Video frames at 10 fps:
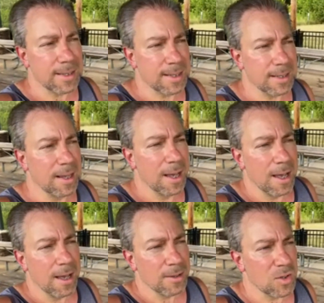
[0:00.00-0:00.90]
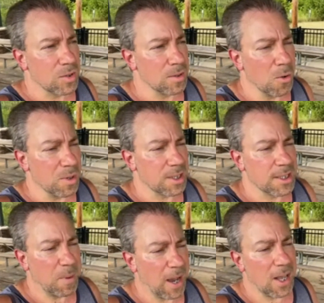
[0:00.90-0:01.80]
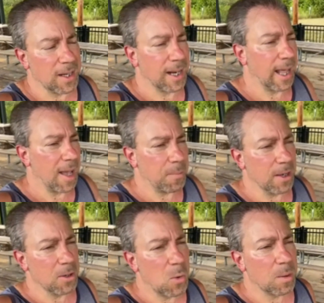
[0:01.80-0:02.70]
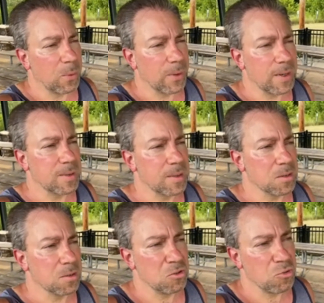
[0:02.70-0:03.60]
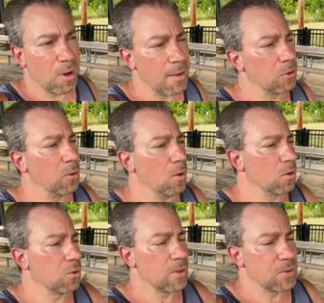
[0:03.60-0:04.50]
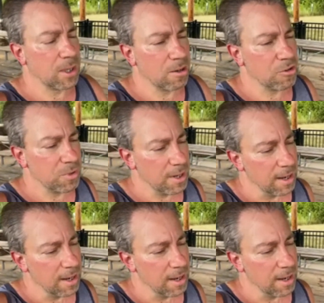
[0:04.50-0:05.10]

and just always smiling and happy and going places, traveling all across the country.